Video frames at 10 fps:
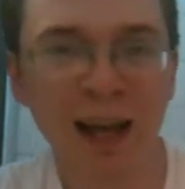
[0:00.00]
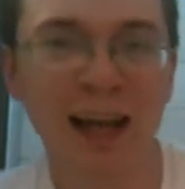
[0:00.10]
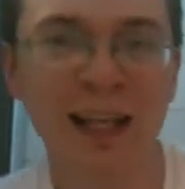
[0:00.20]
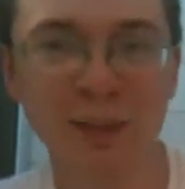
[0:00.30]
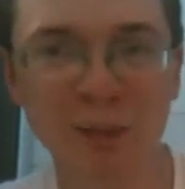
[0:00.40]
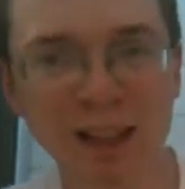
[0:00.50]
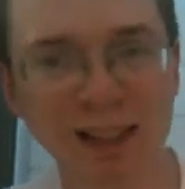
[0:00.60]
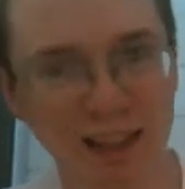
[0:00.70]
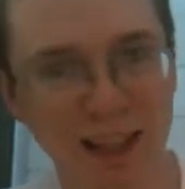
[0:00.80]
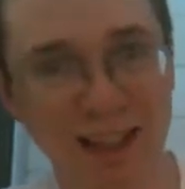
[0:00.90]
And he's
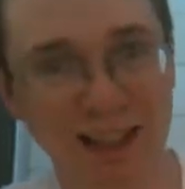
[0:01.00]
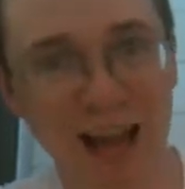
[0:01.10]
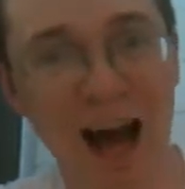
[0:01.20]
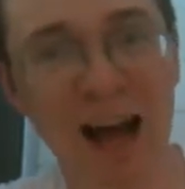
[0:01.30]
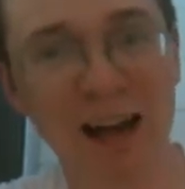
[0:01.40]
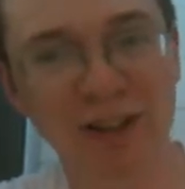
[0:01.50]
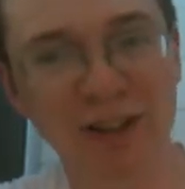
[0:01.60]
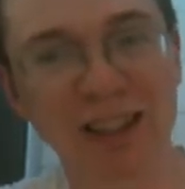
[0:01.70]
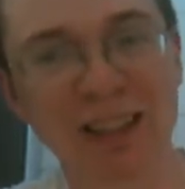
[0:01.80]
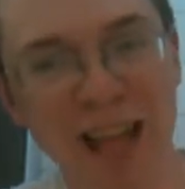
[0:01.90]
basically this guy who
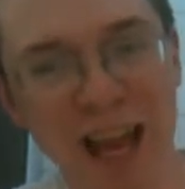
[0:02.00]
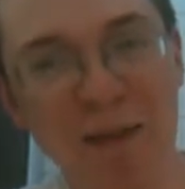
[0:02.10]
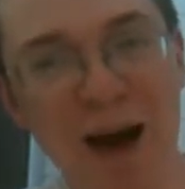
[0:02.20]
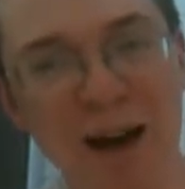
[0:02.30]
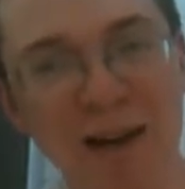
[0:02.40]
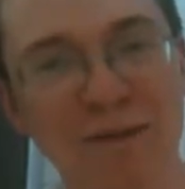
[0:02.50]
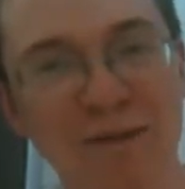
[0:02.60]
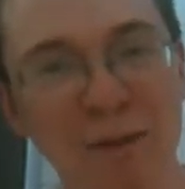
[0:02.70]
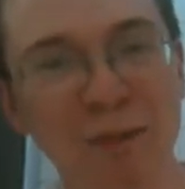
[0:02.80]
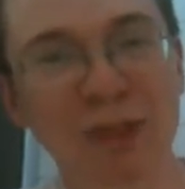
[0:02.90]
just came out of
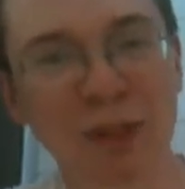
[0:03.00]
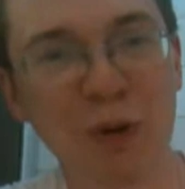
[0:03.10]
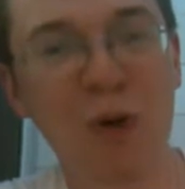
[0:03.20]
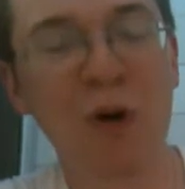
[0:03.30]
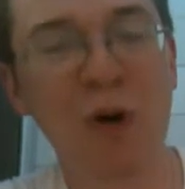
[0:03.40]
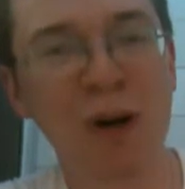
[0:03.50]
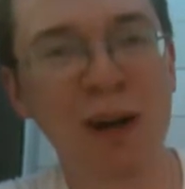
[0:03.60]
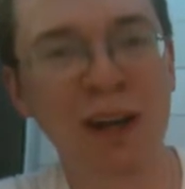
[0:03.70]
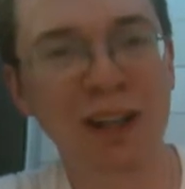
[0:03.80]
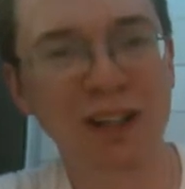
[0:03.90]
film school
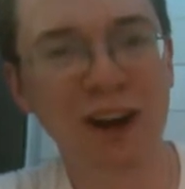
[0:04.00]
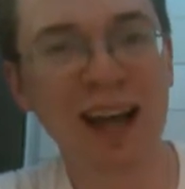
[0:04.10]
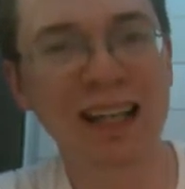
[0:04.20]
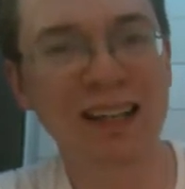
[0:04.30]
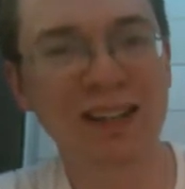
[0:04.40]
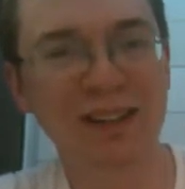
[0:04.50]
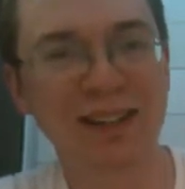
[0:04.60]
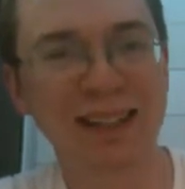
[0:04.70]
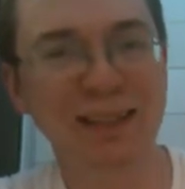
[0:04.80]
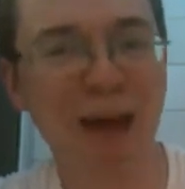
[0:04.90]
trying to do
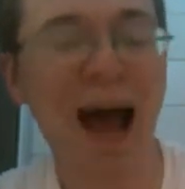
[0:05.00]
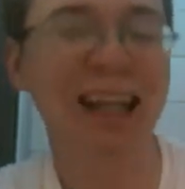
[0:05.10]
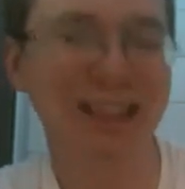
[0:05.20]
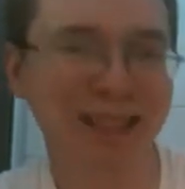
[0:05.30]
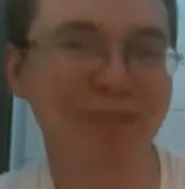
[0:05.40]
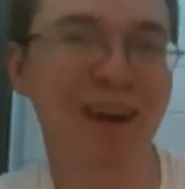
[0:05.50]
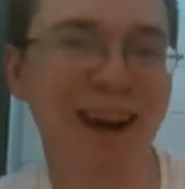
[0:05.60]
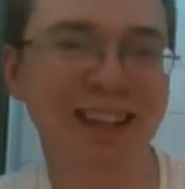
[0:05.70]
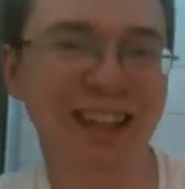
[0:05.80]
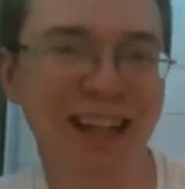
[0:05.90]
this passion
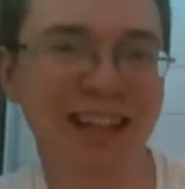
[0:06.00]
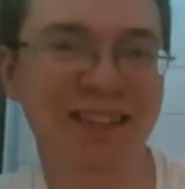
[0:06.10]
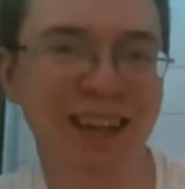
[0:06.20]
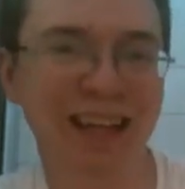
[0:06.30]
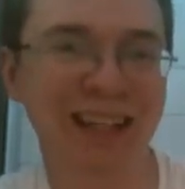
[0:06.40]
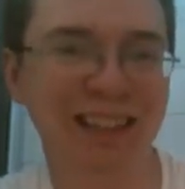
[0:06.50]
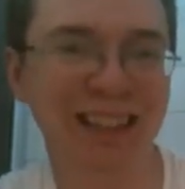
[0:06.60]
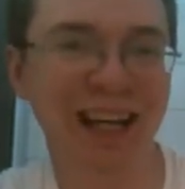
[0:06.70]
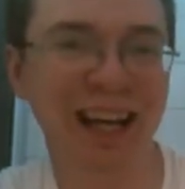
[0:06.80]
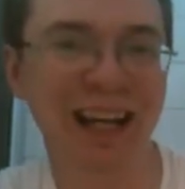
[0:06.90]
project of his,
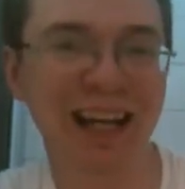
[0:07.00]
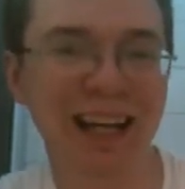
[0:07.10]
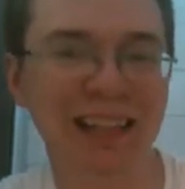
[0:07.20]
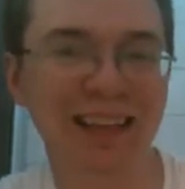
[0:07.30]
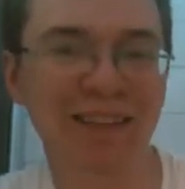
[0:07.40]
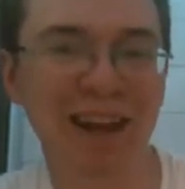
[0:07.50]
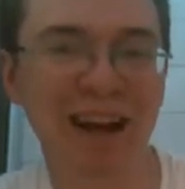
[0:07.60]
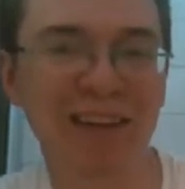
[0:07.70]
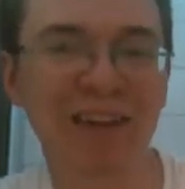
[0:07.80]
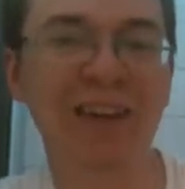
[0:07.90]
and he ends up
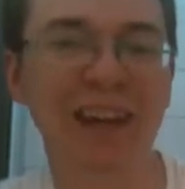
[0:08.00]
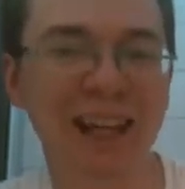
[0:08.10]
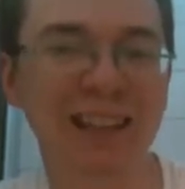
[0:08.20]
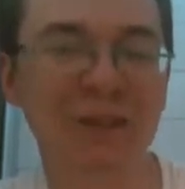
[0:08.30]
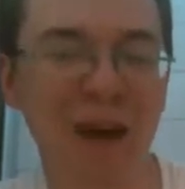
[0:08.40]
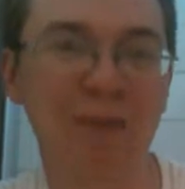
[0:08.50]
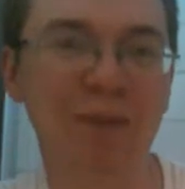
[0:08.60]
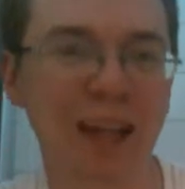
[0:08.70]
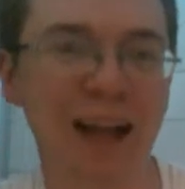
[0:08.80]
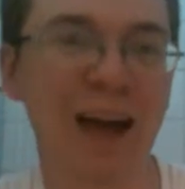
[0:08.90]
like ruining his
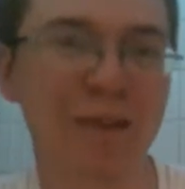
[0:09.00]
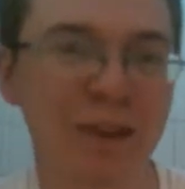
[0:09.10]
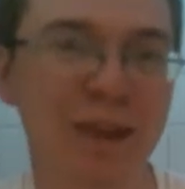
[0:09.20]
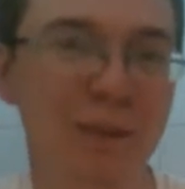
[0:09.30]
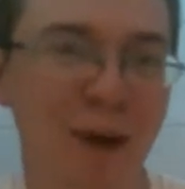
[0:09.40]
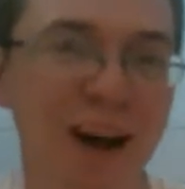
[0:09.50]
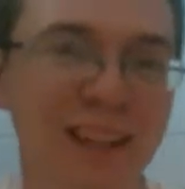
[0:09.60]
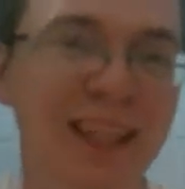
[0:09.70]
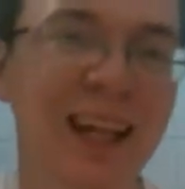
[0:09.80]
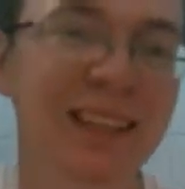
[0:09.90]
family life in the
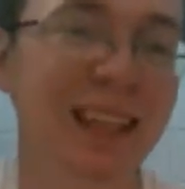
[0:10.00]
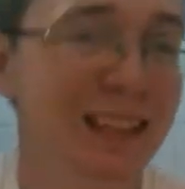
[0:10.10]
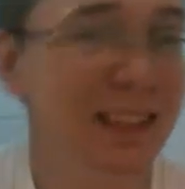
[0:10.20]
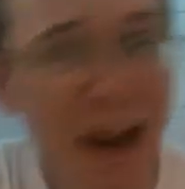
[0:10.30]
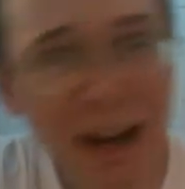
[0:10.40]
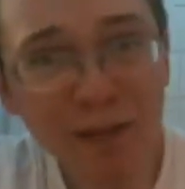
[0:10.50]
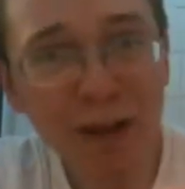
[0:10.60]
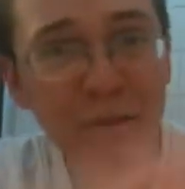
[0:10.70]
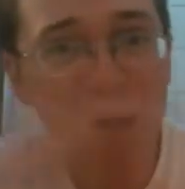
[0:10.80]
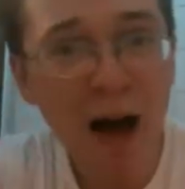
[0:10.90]
process. And it's not even
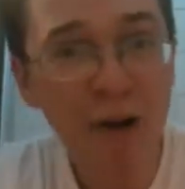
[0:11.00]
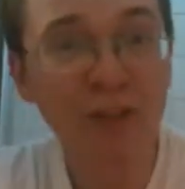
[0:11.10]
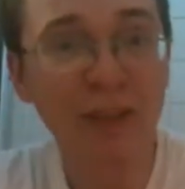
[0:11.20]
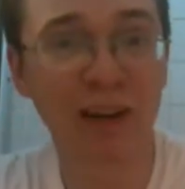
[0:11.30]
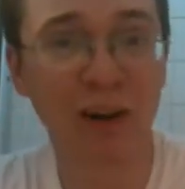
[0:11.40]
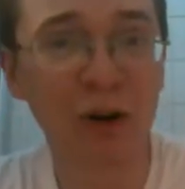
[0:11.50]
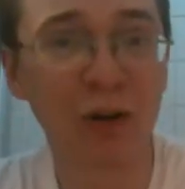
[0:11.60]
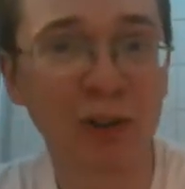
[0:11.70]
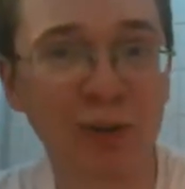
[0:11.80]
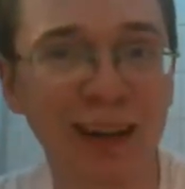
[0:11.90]
about the
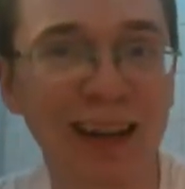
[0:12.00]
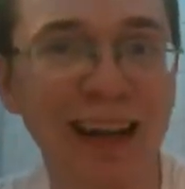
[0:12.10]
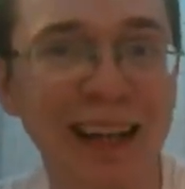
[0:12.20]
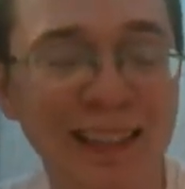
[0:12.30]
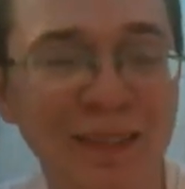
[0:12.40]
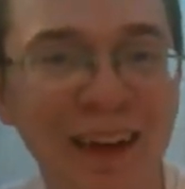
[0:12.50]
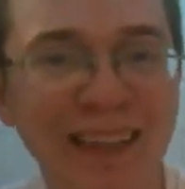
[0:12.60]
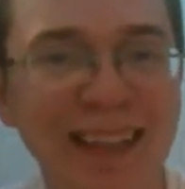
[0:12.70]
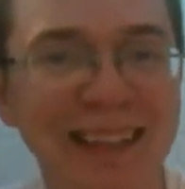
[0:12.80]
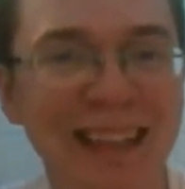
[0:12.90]
girls, really, it's
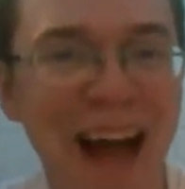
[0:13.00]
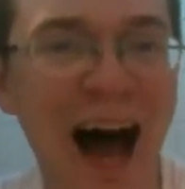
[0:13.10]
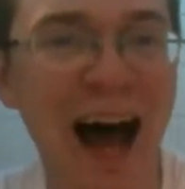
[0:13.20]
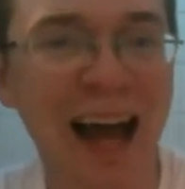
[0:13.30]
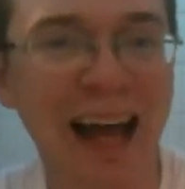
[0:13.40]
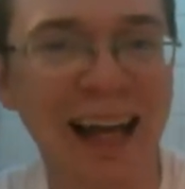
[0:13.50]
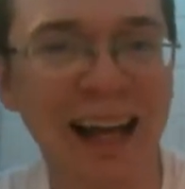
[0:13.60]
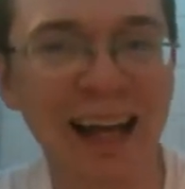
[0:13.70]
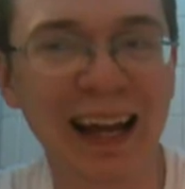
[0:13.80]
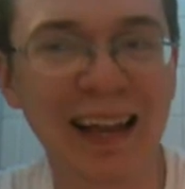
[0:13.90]
about this guy
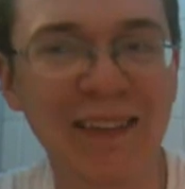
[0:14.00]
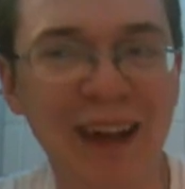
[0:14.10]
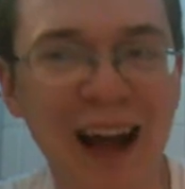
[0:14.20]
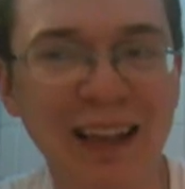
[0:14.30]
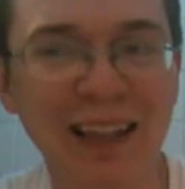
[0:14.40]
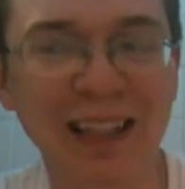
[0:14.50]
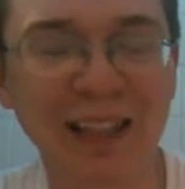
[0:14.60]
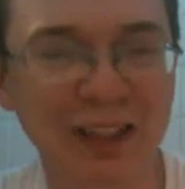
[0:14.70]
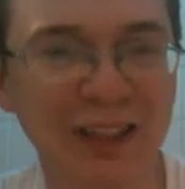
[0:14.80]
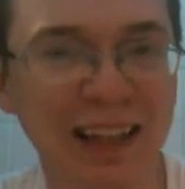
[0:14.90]
and the fact that
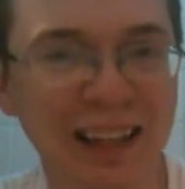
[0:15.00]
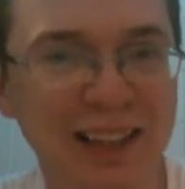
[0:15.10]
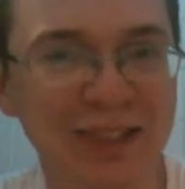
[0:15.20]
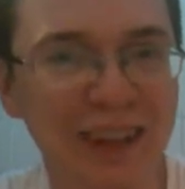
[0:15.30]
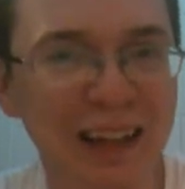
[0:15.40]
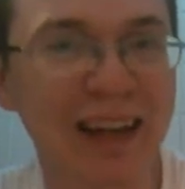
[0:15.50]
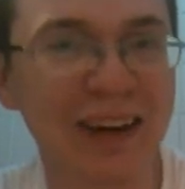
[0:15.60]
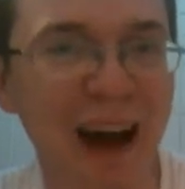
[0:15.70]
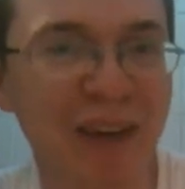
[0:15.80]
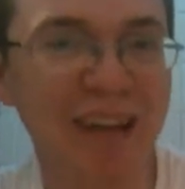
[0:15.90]
he's shooting this really
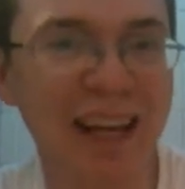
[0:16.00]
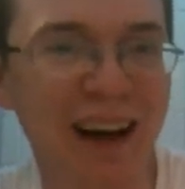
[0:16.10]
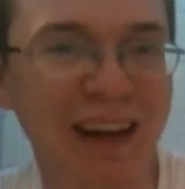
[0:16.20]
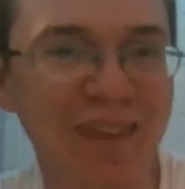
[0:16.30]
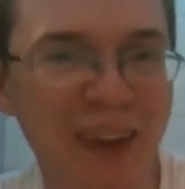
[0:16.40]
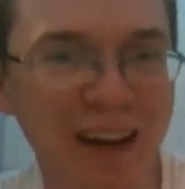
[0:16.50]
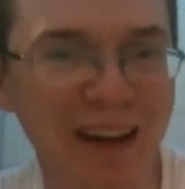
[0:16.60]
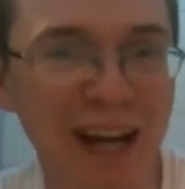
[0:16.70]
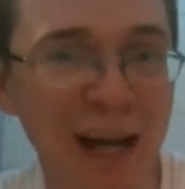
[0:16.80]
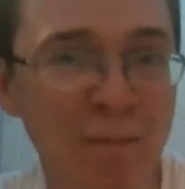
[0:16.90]
crappy
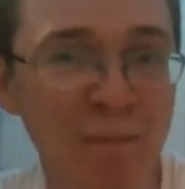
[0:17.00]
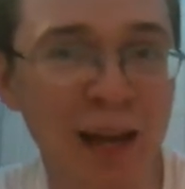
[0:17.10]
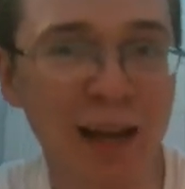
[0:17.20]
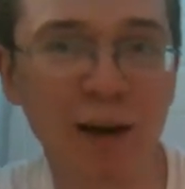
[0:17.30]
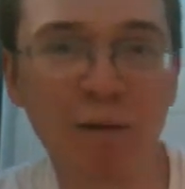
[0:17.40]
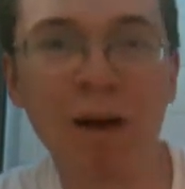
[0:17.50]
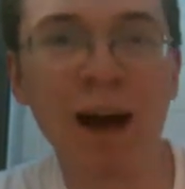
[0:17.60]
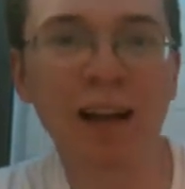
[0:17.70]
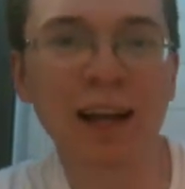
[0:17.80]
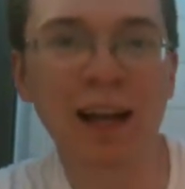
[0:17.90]
documentary until
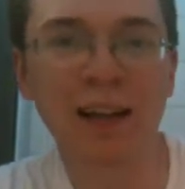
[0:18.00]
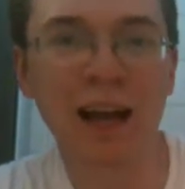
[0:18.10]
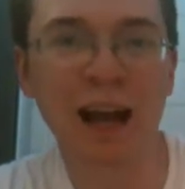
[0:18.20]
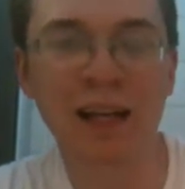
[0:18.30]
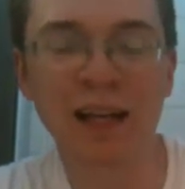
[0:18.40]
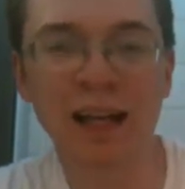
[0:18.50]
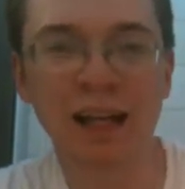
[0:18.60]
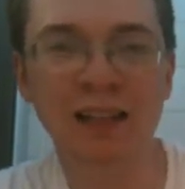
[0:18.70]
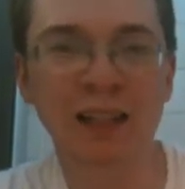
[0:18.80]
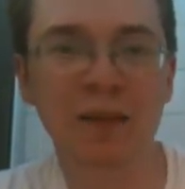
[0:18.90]
finally at the end, he
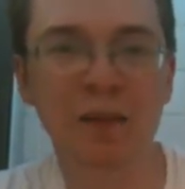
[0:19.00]
gets in the